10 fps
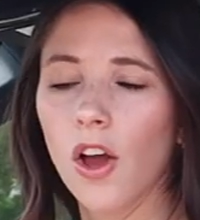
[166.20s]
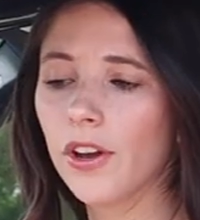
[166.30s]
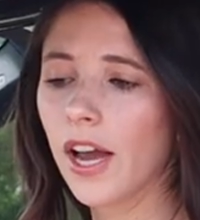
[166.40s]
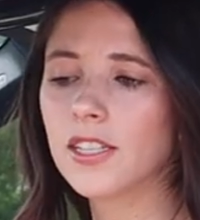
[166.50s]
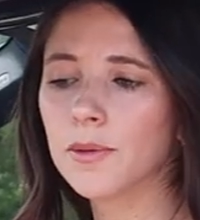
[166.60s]

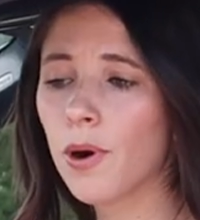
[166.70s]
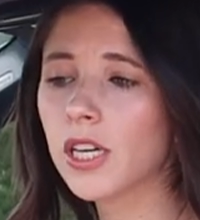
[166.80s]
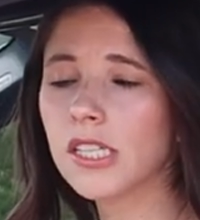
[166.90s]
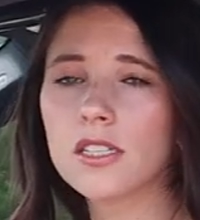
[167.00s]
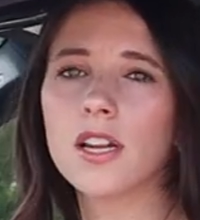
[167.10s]
Okay guys, the
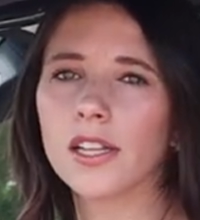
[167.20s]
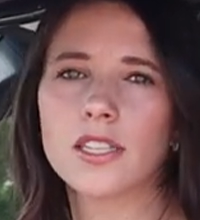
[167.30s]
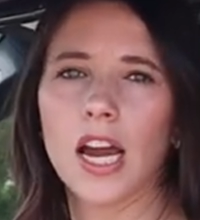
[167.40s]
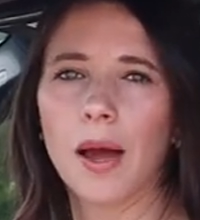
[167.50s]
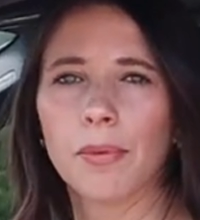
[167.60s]
party does not
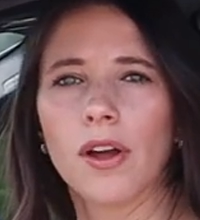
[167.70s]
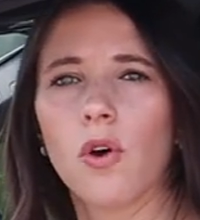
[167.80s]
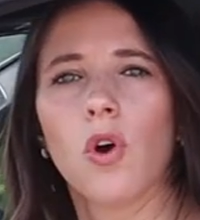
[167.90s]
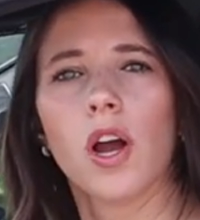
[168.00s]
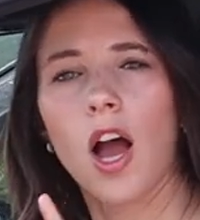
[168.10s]
stop.
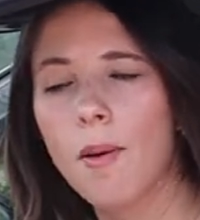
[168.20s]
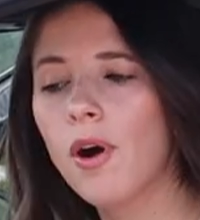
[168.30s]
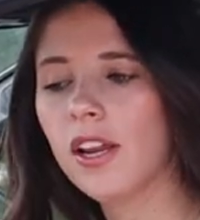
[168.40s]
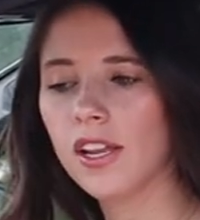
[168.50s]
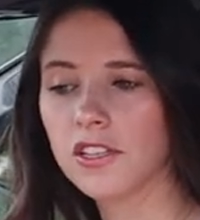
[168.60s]
Come
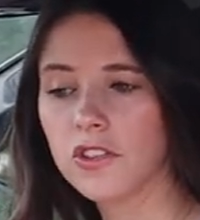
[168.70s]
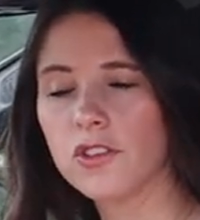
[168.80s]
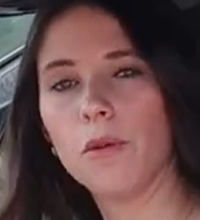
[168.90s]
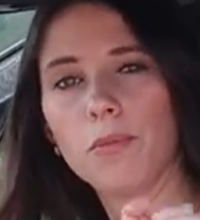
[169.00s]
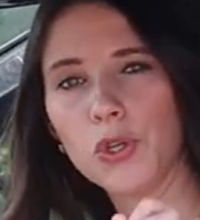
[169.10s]
on into
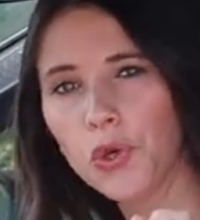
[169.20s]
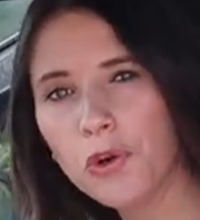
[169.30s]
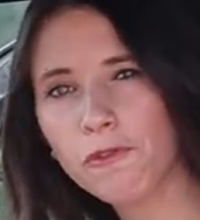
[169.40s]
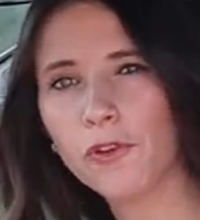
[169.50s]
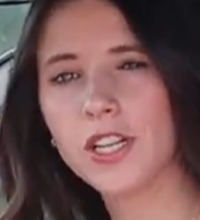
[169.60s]
this
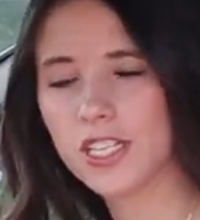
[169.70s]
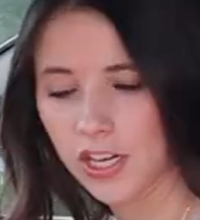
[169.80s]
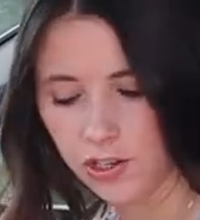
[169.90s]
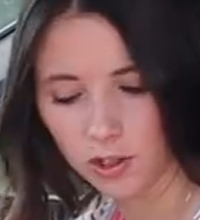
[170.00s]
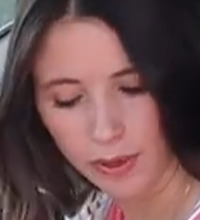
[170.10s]
beautiful
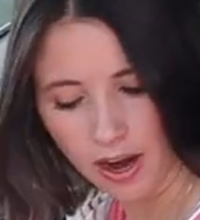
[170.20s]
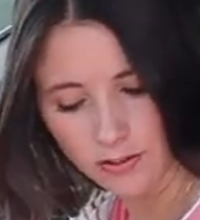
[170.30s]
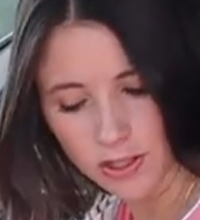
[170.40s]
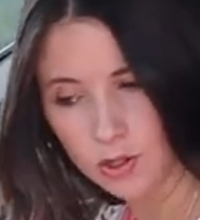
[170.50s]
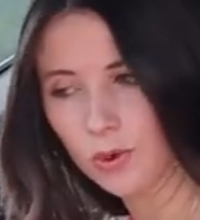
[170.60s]
interior. We
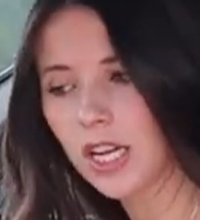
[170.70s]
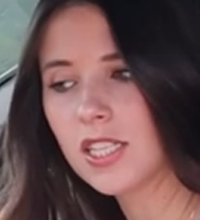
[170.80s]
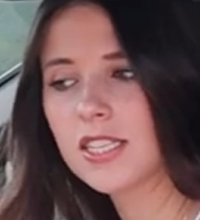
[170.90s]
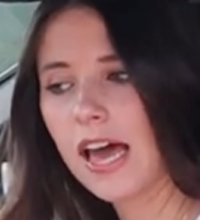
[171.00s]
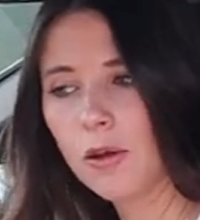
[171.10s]
have this
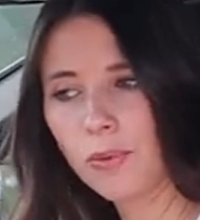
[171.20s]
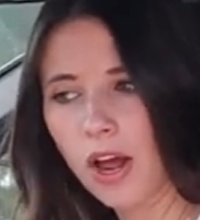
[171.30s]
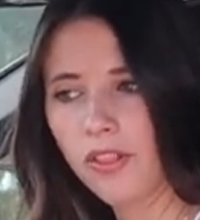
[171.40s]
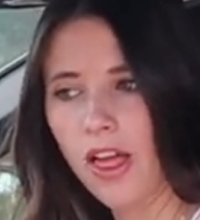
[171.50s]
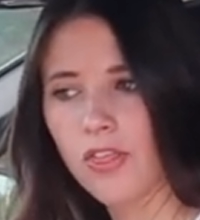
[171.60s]
great saddle
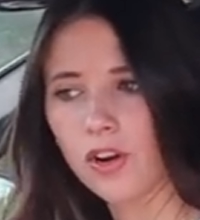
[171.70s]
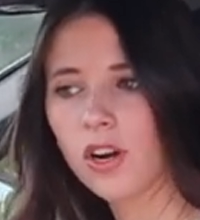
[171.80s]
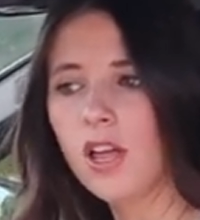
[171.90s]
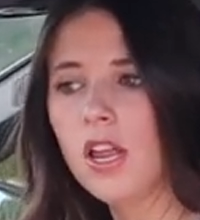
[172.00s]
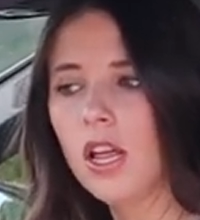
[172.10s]
brown
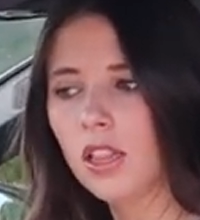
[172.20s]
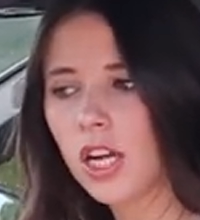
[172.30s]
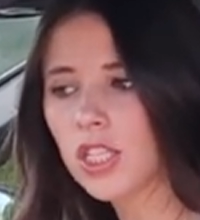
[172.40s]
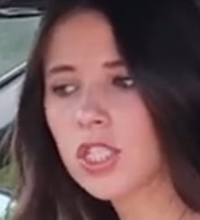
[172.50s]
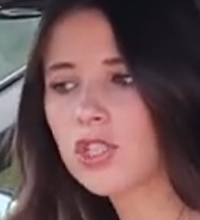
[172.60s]
leather.
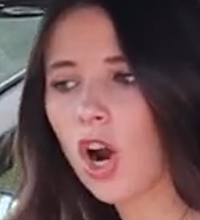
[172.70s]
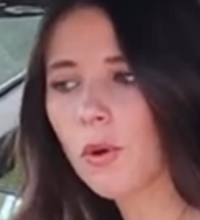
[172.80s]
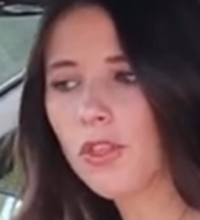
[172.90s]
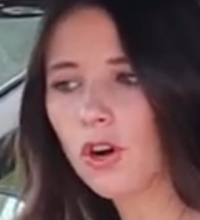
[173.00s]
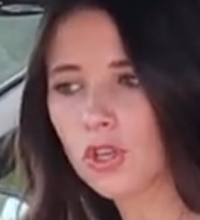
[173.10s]
Let's
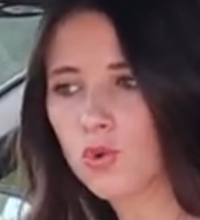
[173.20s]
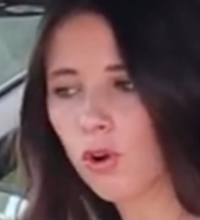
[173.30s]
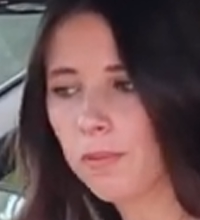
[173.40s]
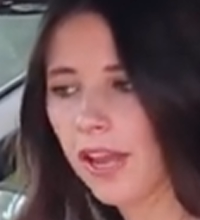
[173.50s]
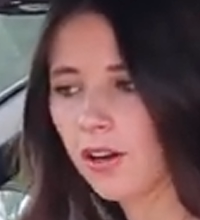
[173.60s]
start with our
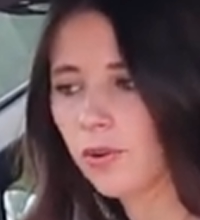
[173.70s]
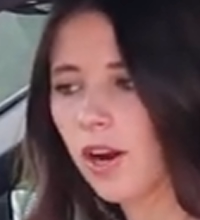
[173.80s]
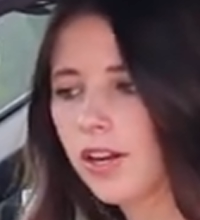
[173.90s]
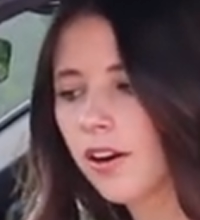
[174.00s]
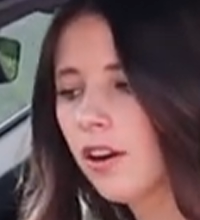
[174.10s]
door panel
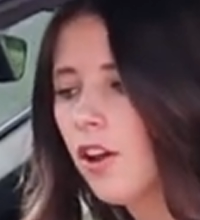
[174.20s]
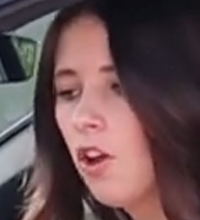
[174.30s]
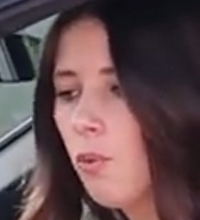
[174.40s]
right here.